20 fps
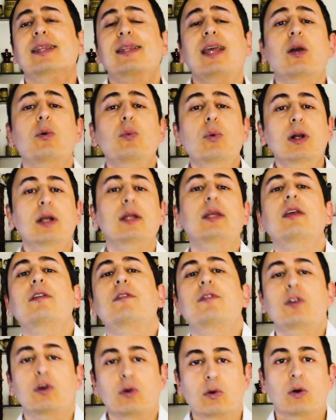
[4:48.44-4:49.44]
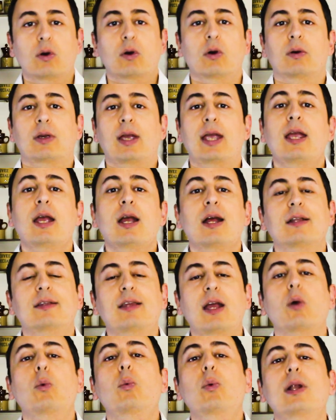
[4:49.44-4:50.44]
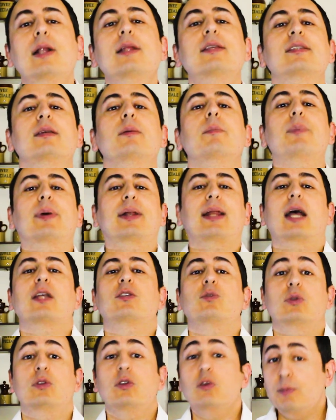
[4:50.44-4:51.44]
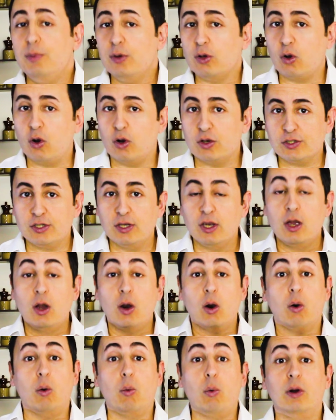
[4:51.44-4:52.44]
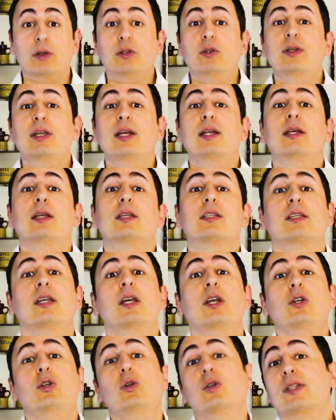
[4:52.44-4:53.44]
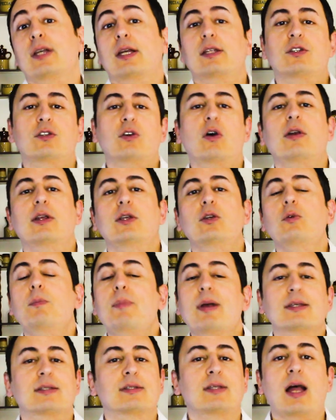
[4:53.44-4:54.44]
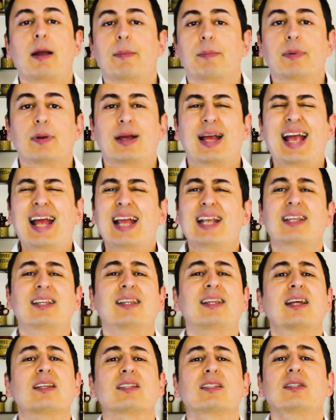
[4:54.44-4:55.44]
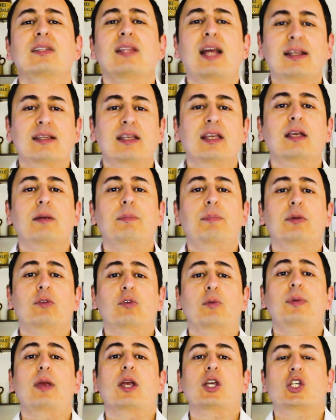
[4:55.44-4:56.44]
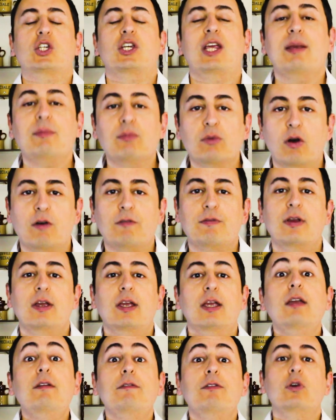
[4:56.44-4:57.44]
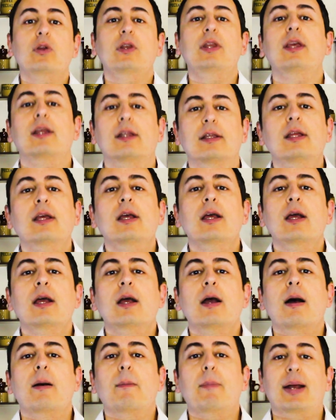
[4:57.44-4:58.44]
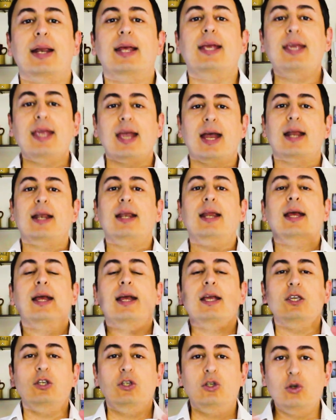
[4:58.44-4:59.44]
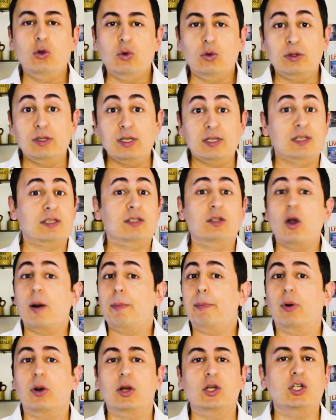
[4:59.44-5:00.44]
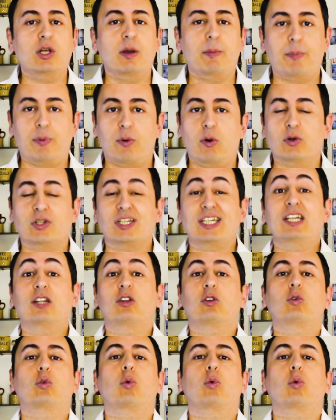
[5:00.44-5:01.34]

they will give you okay they will sympathize with you because what you did is you said sorry, you messed up. And there's nothing to be ashamed of if you did. But again, you this is the apology approach. It